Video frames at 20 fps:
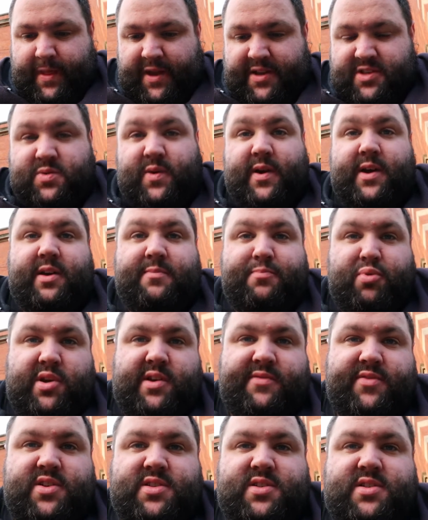As were the
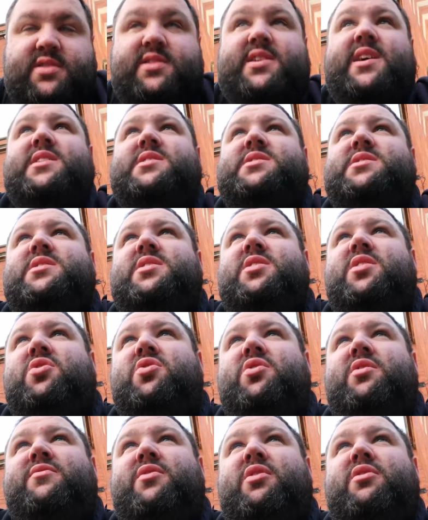previous task, you
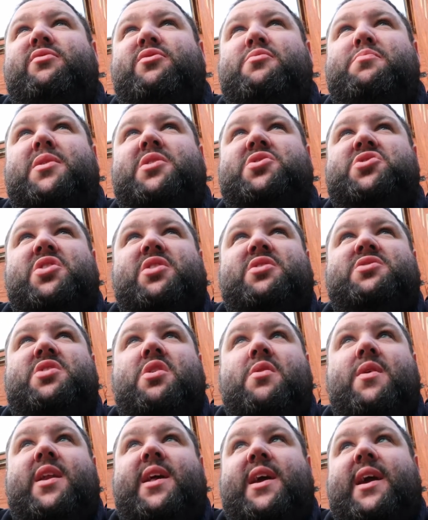could evolve the
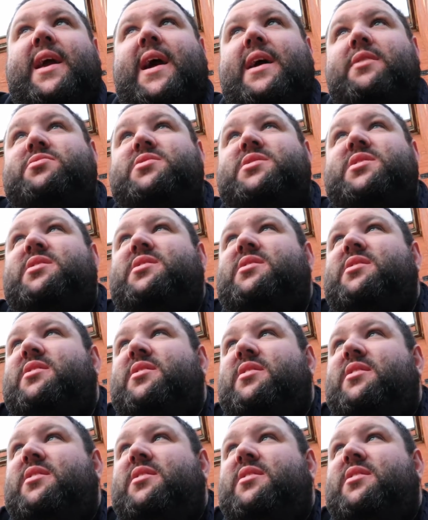Pidgeotto and it counted.